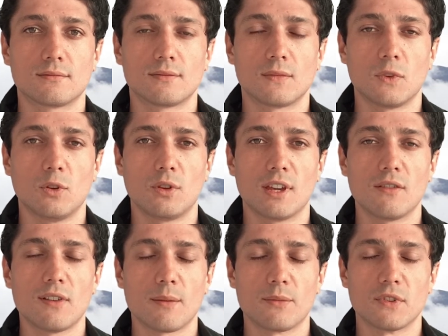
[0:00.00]
you give
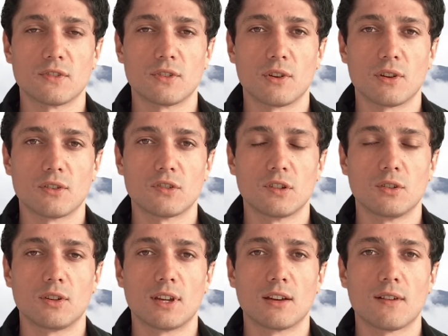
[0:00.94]
up the search and you
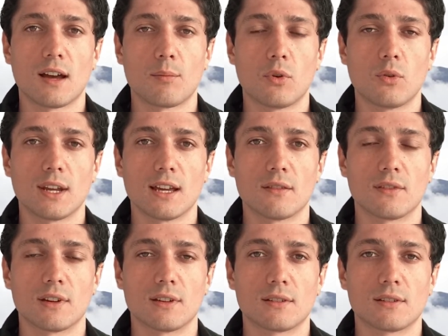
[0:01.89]
give up all effort,